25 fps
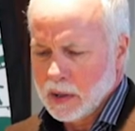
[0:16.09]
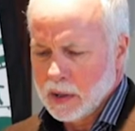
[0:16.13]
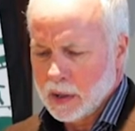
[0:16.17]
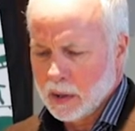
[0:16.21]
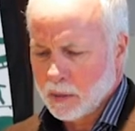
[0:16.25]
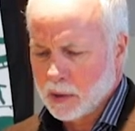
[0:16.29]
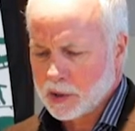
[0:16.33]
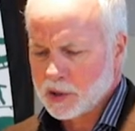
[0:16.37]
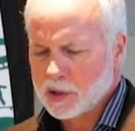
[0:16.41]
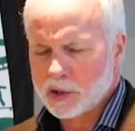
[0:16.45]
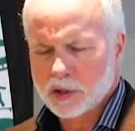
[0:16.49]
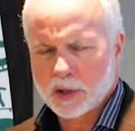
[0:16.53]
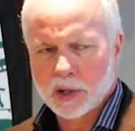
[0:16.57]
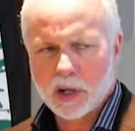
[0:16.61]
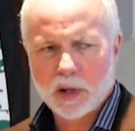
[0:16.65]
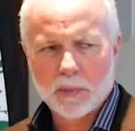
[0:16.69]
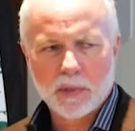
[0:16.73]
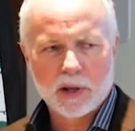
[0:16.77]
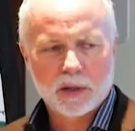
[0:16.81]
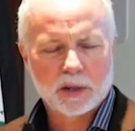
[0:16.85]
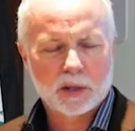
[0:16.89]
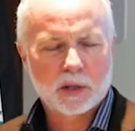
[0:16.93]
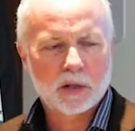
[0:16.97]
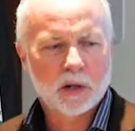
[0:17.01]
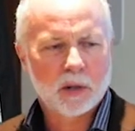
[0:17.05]
I was just thinking
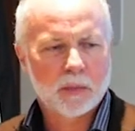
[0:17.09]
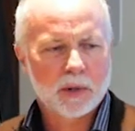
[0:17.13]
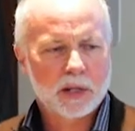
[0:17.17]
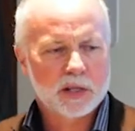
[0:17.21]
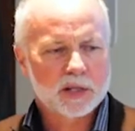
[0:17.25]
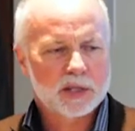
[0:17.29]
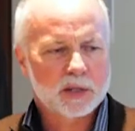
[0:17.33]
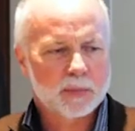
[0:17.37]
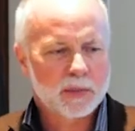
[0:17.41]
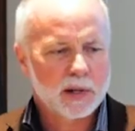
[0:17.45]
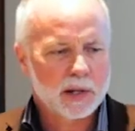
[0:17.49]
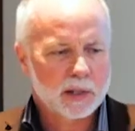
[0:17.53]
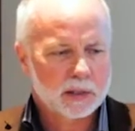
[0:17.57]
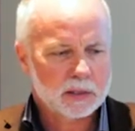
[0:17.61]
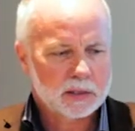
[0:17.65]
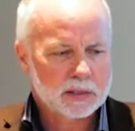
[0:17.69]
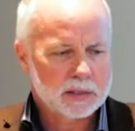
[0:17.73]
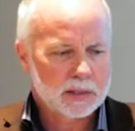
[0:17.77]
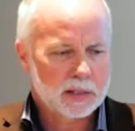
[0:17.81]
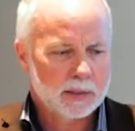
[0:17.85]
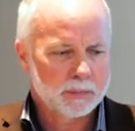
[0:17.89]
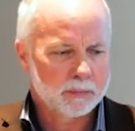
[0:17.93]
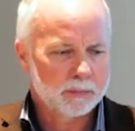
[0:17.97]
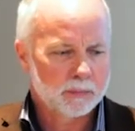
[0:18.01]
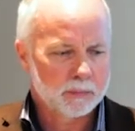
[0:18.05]
about the comments about
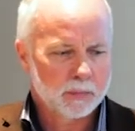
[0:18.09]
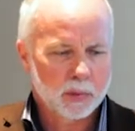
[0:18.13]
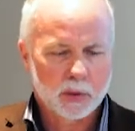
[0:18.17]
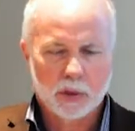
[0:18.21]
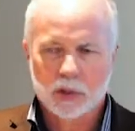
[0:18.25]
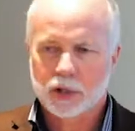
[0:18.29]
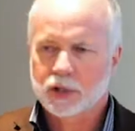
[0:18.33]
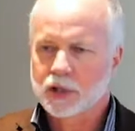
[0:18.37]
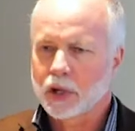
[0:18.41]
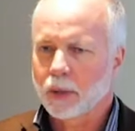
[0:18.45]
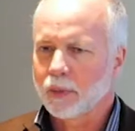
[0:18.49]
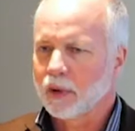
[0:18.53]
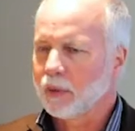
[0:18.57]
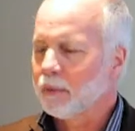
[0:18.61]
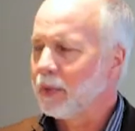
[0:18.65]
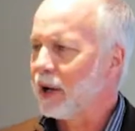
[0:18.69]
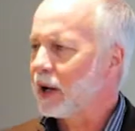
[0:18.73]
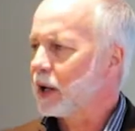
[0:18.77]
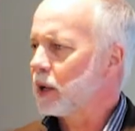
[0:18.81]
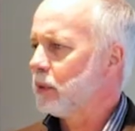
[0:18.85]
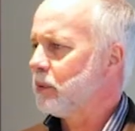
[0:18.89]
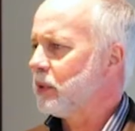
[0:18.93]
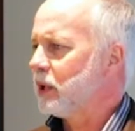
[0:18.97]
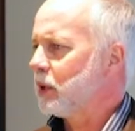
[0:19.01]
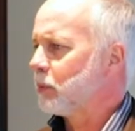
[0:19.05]
birds coming
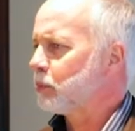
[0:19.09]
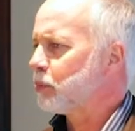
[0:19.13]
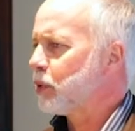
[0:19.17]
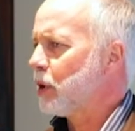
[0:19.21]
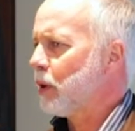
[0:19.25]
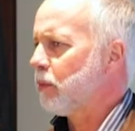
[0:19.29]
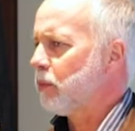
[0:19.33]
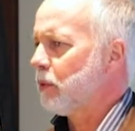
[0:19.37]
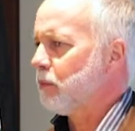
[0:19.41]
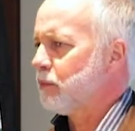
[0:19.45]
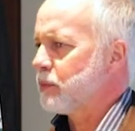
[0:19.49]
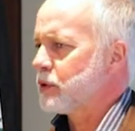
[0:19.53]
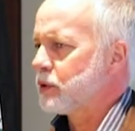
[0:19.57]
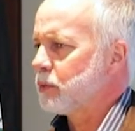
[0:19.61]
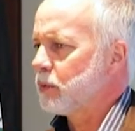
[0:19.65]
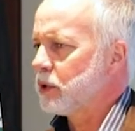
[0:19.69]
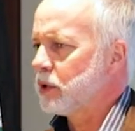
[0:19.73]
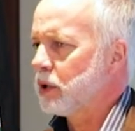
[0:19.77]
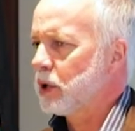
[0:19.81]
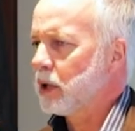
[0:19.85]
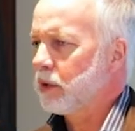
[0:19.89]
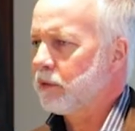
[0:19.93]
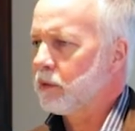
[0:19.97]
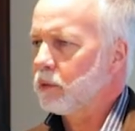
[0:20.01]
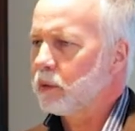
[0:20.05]
back and being problems, and we
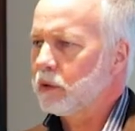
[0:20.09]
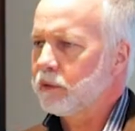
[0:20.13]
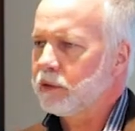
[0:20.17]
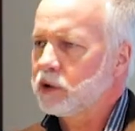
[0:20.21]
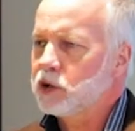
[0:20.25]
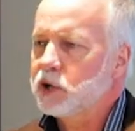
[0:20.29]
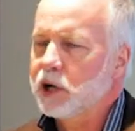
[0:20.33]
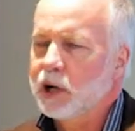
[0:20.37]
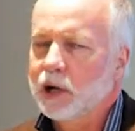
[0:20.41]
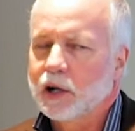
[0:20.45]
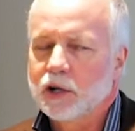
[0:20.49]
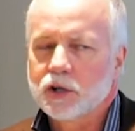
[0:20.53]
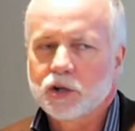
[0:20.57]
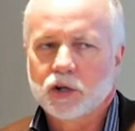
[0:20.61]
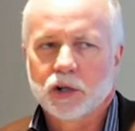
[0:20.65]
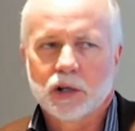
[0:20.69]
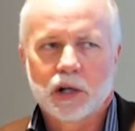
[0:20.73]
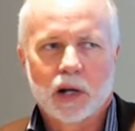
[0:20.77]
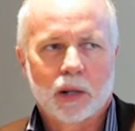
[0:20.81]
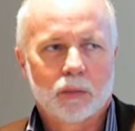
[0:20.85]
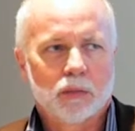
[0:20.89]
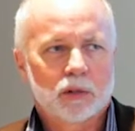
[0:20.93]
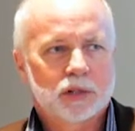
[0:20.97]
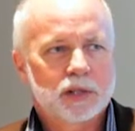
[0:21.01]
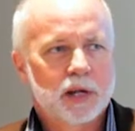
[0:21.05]
did have a bit of a challenge in
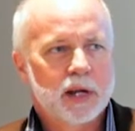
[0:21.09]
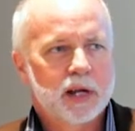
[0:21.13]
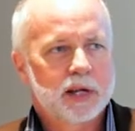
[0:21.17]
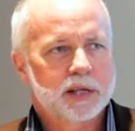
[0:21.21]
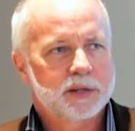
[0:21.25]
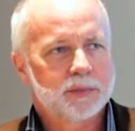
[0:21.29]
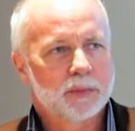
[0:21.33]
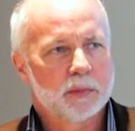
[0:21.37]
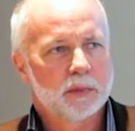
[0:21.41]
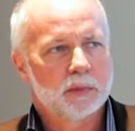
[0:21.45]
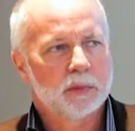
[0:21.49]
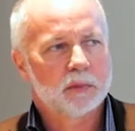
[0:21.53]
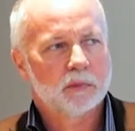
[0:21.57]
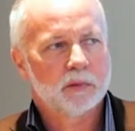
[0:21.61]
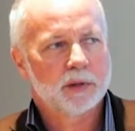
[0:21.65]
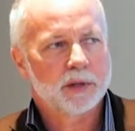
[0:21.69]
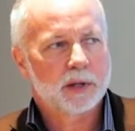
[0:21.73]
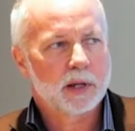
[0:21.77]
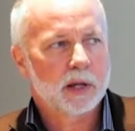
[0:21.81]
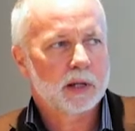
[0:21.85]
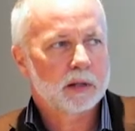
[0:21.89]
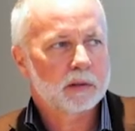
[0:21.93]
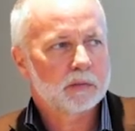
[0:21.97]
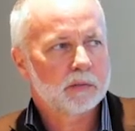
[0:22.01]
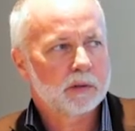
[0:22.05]
the Abel Tasman with
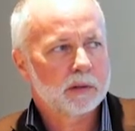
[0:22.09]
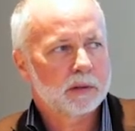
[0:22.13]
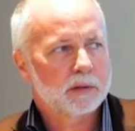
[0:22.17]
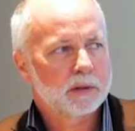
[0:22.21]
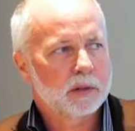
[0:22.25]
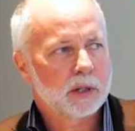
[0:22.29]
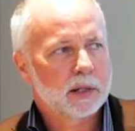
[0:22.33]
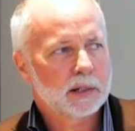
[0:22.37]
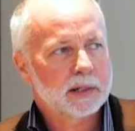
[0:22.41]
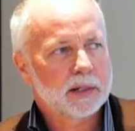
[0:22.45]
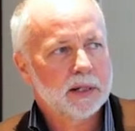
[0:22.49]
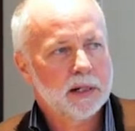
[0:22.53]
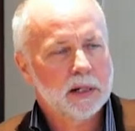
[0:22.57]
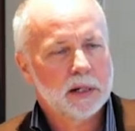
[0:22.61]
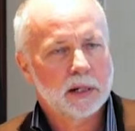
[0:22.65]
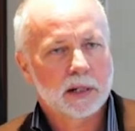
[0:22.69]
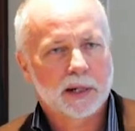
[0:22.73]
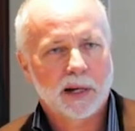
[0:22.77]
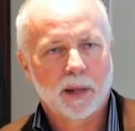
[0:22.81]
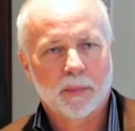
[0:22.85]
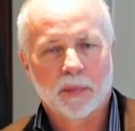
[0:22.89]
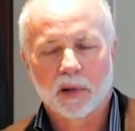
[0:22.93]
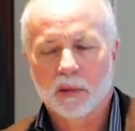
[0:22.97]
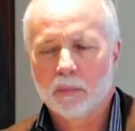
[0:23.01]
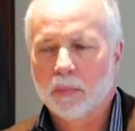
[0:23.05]
that, with Kia
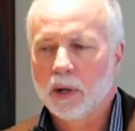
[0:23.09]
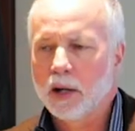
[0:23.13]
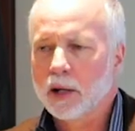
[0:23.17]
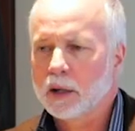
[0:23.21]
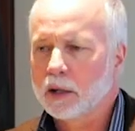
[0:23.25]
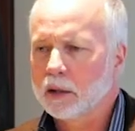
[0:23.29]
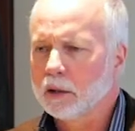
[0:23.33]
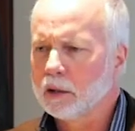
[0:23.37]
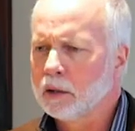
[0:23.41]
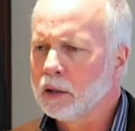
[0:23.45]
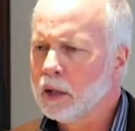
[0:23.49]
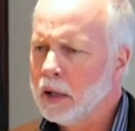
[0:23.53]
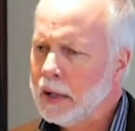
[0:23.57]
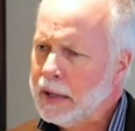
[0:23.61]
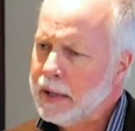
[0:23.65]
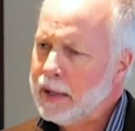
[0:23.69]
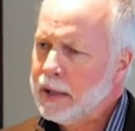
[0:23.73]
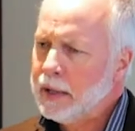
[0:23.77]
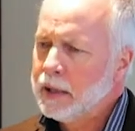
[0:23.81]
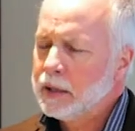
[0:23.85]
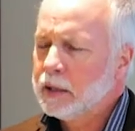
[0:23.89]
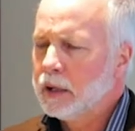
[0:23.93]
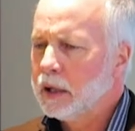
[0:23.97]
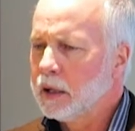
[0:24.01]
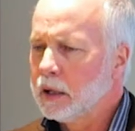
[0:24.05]
coming back and
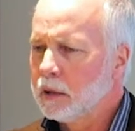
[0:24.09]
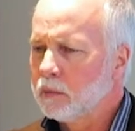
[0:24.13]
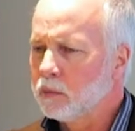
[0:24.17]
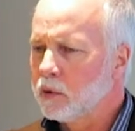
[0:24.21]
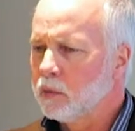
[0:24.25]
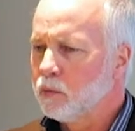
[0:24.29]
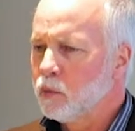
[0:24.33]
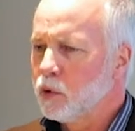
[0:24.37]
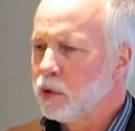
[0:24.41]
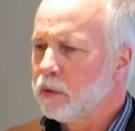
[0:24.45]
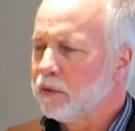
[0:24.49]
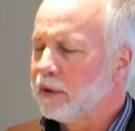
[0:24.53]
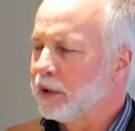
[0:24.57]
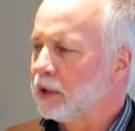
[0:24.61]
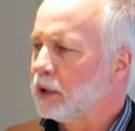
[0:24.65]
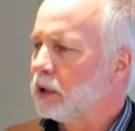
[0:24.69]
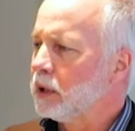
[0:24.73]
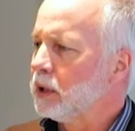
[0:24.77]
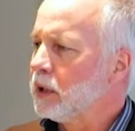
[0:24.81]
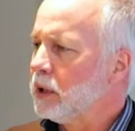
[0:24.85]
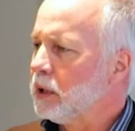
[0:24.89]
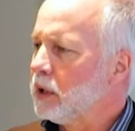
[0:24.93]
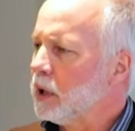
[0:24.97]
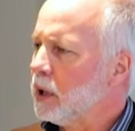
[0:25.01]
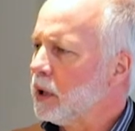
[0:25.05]
removing
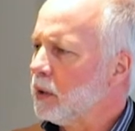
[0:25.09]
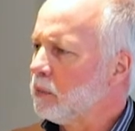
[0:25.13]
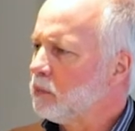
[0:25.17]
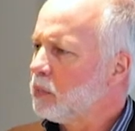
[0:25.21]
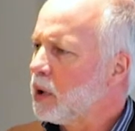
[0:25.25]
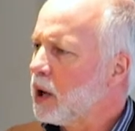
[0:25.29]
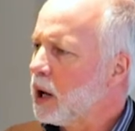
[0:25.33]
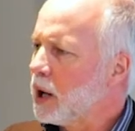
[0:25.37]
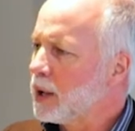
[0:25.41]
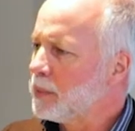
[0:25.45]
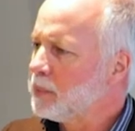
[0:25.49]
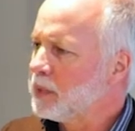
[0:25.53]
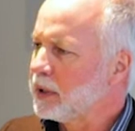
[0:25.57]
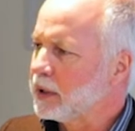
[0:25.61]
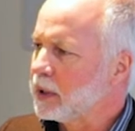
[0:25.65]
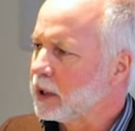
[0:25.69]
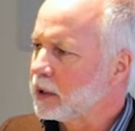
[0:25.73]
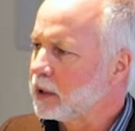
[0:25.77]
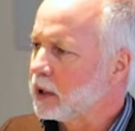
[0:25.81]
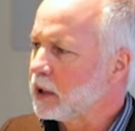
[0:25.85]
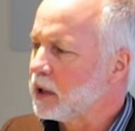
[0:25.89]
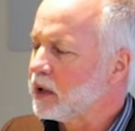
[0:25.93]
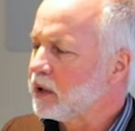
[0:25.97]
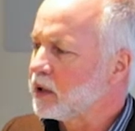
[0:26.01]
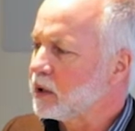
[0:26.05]
the piping
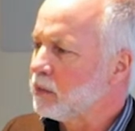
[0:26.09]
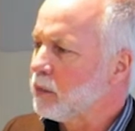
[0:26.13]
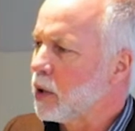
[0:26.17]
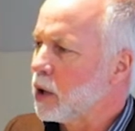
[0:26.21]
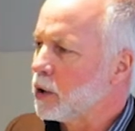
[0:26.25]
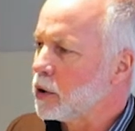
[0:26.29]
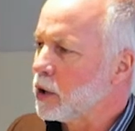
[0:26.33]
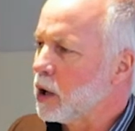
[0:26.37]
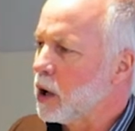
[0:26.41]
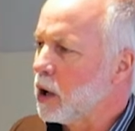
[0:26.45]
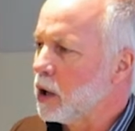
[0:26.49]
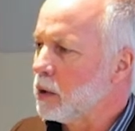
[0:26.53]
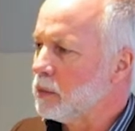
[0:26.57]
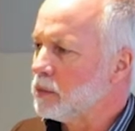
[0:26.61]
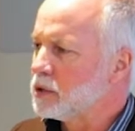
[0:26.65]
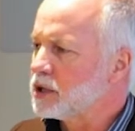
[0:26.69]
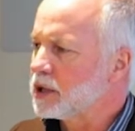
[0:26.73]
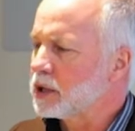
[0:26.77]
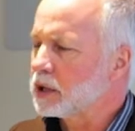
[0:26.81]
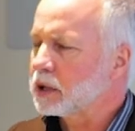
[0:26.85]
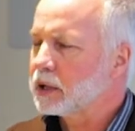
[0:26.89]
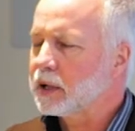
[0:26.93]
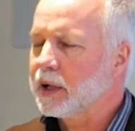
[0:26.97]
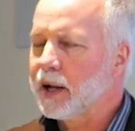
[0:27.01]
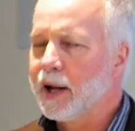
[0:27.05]
underneath the motorhomes
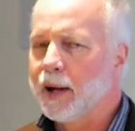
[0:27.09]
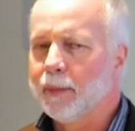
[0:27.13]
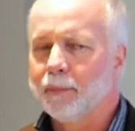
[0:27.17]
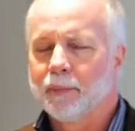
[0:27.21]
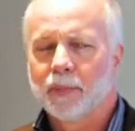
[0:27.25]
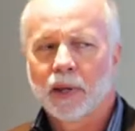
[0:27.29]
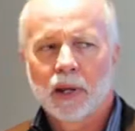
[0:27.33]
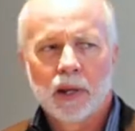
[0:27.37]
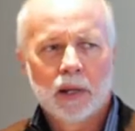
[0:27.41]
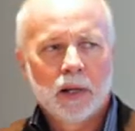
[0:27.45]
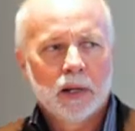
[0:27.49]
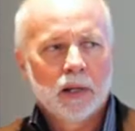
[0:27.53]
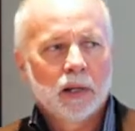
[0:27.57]
at the camp.